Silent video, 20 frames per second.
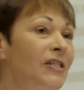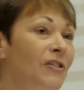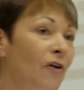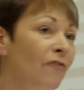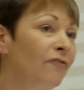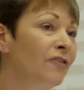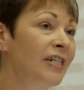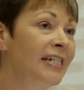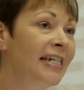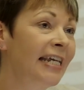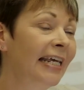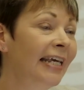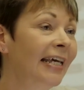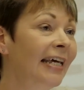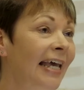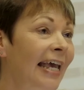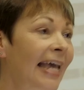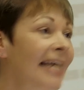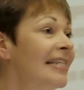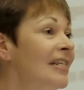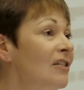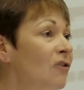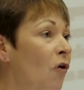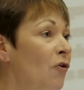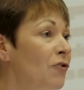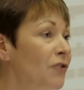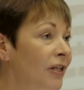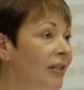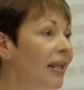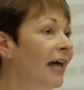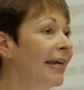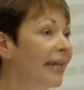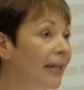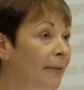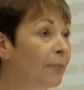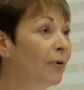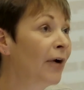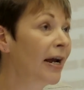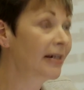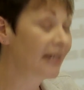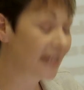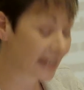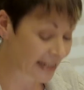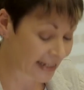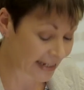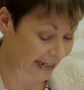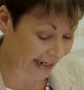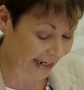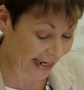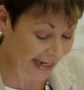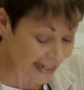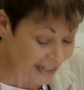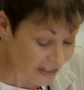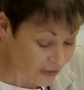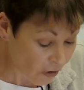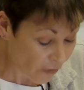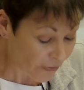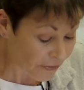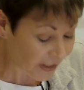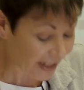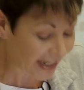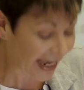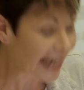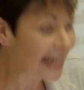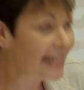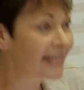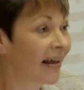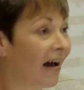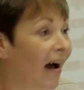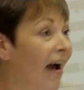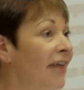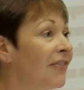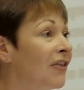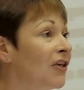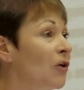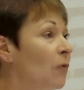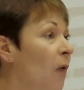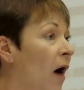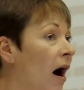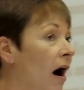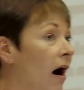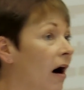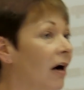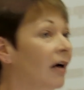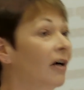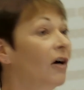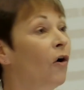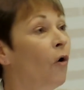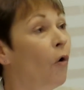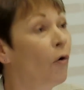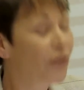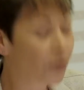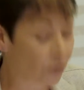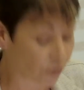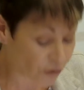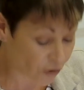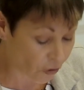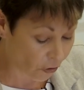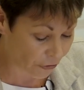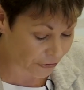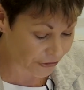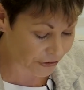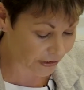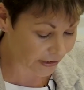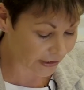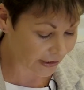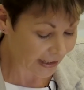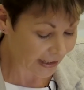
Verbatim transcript: sovereignty is not like pregnancy. It is not the case that either you are or you're not.